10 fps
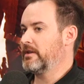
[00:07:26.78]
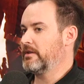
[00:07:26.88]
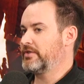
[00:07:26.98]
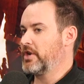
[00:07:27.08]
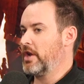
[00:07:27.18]

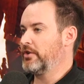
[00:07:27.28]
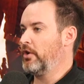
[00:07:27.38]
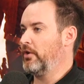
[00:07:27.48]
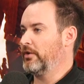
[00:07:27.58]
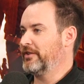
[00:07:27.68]
know, John
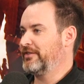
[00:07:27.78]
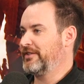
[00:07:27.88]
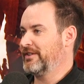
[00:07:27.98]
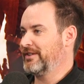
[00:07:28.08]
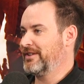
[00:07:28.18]
Knoll is
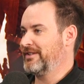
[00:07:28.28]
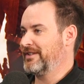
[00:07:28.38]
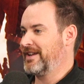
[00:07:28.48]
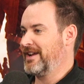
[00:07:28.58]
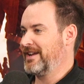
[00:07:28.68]
the, you know,
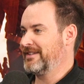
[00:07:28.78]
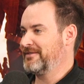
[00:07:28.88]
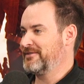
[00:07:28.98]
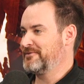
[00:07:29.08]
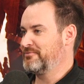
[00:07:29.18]
the guy
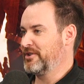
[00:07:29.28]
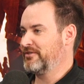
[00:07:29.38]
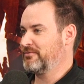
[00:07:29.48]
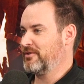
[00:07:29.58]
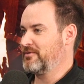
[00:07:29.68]
who
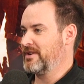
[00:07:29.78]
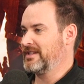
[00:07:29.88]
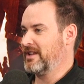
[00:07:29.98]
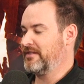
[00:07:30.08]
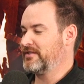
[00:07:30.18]
brings Rogue One
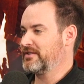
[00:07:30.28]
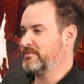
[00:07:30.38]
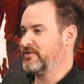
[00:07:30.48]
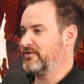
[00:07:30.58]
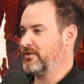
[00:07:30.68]
to life in
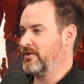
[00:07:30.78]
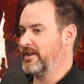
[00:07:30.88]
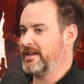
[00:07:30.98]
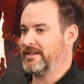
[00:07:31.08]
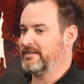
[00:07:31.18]
terms of
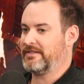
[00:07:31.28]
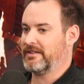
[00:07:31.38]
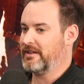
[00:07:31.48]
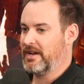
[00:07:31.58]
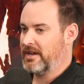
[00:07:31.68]
story. He's
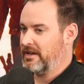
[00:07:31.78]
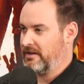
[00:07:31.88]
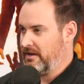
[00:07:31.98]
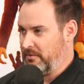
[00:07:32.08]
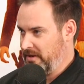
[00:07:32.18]
the
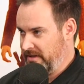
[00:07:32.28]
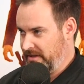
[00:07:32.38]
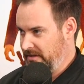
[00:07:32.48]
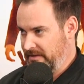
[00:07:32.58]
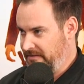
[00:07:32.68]
one of
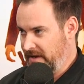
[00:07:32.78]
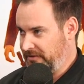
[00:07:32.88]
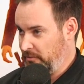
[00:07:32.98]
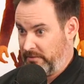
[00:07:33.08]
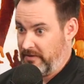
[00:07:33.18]
the
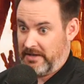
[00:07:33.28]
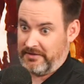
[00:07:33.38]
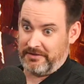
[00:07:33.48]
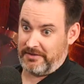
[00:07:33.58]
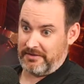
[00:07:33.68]
effects
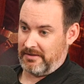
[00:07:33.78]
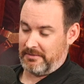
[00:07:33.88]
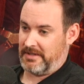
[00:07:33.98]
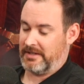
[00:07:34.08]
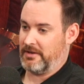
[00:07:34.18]
supervisors.
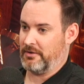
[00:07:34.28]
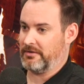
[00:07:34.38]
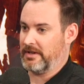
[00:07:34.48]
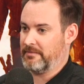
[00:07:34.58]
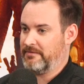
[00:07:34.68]
What did he
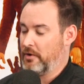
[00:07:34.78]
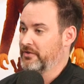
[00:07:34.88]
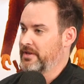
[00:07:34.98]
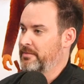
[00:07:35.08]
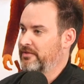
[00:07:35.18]
co-created
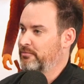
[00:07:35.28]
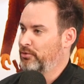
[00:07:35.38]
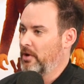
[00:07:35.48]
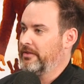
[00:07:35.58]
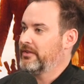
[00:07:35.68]
Photoshop with his
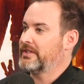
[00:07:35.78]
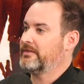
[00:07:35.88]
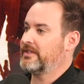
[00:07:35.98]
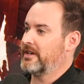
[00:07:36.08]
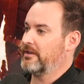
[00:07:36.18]
brother too?
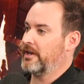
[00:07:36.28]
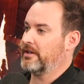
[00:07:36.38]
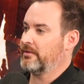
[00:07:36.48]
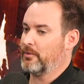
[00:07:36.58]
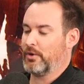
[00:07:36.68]
He's got a great
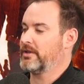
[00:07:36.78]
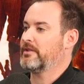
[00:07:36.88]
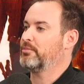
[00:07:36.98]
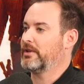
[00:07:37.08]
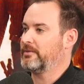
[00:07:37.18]
career. Worked on
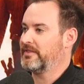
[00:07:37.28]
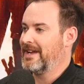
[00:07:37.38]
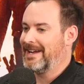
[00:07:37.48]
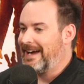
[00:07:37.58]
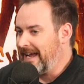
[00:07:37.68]
the prequels.
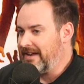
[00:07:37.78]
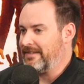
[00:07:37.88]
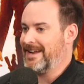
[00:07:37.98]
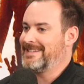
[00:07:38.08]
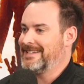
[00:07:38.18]
I have
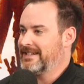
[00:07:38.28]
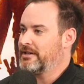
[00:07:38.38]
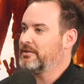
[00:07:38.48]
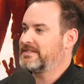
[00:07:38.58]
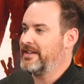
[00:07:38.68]
an idea.
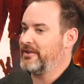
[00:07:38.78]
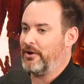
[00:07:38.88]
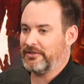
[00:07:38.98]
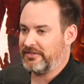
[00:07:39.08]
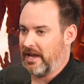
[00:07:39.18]
Goes down the
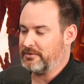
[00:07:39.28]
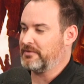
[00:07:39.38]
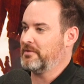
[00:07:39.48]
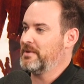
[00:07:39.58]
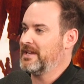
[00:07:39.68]
hall,
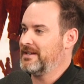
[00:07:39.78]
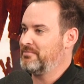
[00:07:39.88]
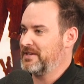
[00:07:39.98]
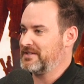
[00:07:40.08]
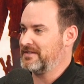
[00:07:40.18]
schedules a meeting,
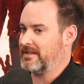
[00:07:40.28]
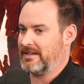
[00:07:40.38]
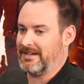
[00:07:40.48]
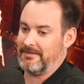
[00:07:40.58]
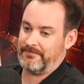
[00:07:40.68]
pitches it, and
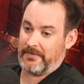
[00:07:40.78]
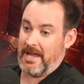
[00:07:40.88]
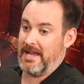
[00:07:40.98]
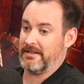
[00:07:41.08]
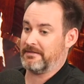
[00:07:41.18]
they go,
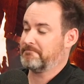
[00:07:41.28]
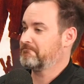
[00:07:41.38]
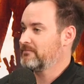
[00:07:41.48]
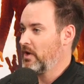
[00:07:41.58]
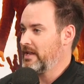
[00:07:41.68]
"Hey,
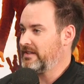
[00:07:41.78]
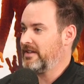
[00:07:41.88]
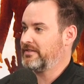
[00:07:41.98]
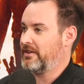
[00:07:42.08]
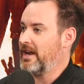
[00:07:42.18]
that
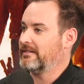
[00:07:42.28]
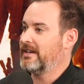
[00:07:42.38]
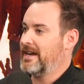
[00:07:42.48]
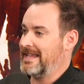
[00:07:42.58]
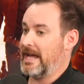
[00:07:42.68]
sounds great."
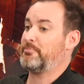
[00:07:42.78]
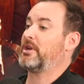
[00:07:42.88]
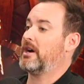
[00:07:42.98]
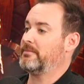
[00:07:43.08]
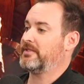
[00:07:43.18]
And that
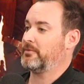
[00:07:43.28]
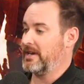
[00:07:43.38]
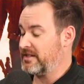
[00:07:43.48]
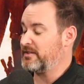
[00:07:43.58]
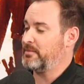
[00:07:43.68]
becomes what
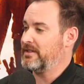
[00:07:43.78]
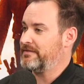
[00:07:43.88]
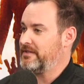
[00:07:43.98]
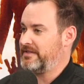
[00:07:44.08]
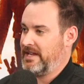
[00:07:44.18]
ends up being the
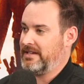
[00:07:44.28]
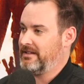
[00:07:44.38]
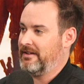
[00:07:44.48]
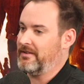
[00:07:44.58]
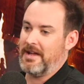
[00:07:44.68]
first
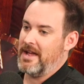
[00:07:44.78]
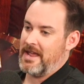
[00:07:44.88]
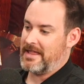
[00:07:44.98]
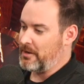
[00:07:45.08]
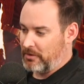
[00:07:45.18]
standalone.
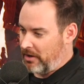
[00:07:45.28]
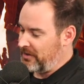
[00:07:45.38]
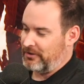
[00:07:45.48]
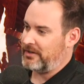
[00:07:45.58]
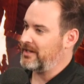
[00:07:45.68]
They were
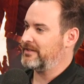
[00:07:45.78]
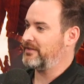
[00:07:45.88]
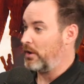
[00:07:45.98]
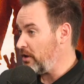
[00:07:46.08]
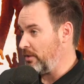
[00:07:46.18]
already looking at
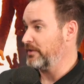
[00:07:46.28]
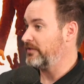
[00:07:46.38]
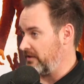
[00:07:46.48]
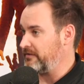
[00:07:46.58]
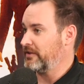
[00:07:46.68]
Solo
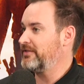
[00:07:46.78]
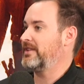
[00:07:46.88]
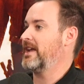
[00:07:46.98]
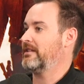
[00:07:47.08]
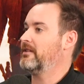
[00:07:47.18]
as the first
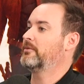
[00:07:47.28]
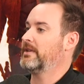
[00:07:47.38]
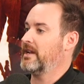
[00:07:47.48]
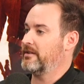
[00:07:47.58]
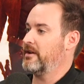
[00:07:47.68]
standalone. Right.
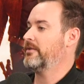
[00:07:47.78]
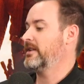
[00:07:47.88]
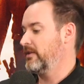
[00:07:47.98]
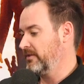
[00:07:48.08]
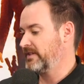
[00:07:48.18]
We now know, and
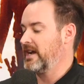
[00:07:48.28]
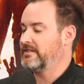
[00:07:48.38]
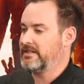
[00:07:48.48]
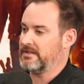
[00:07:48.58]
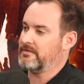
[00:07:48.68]
then Lawrence
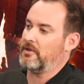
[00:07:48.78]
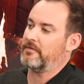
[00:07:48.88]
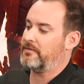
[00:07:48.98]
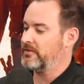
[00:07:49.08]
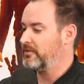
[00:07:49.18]
Kasdan gets
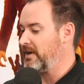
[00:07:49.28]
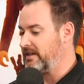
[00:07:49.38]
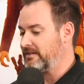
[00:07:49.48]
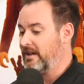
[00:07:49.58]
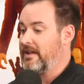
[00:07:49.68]
involved in Force
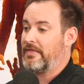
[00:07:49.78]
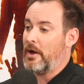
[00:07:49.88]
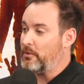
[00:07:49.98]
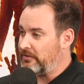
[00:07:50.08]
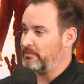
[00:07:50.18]
Awakens.
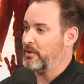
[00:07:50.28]
Those